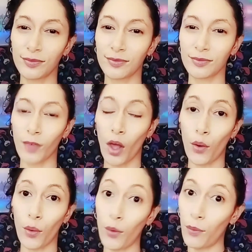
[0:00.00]

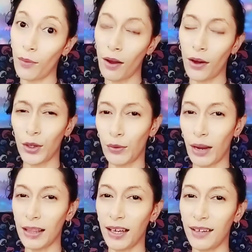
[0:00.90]
Oh, are you right
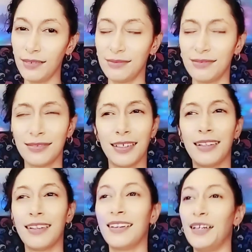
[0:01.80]
though?
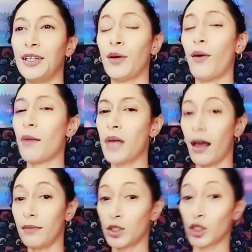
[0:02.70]
You know, I'm I'm
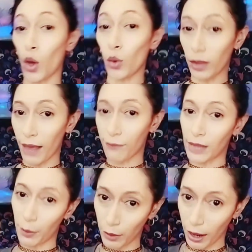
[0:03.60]
so left, I'm
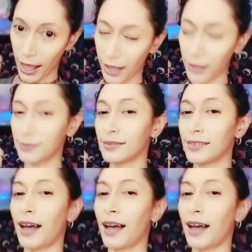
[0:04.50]
right. I'm